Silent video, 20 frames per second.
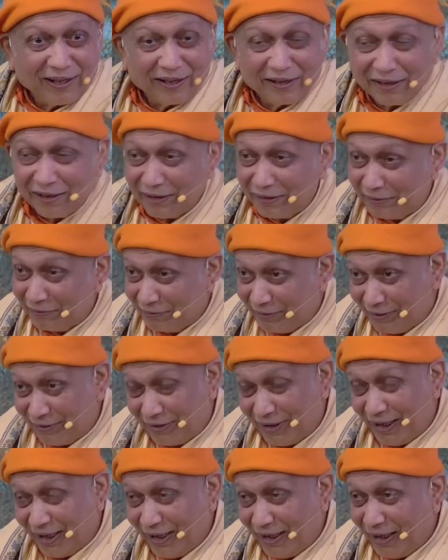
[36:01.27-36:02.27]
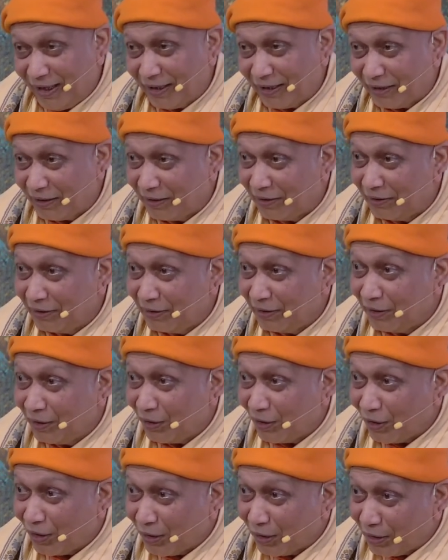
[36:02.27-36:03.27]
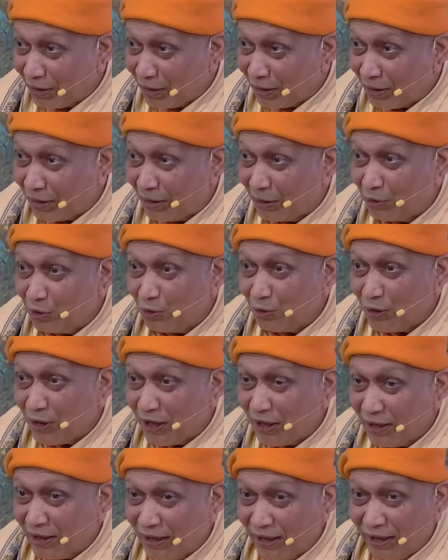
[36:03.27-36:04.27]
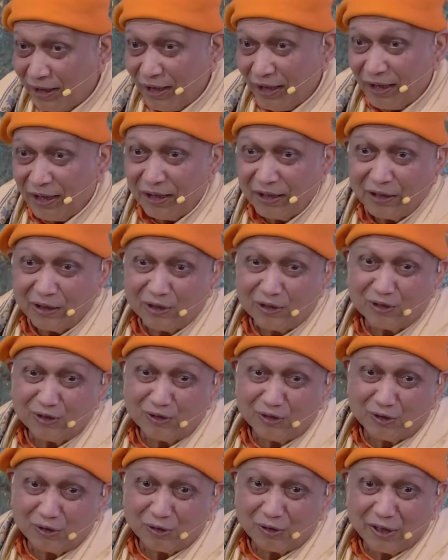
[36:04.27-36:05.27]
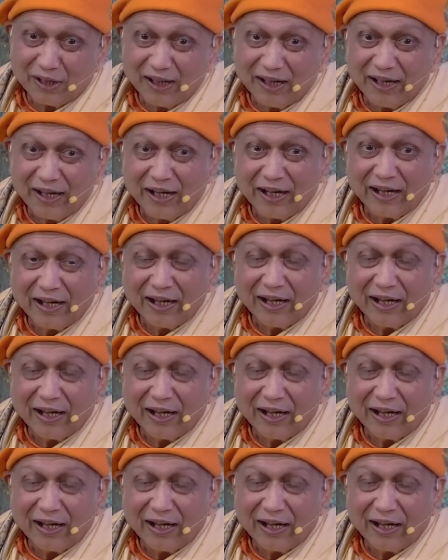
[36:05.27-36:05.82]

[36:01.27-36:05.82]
uh, killing or you are getting you know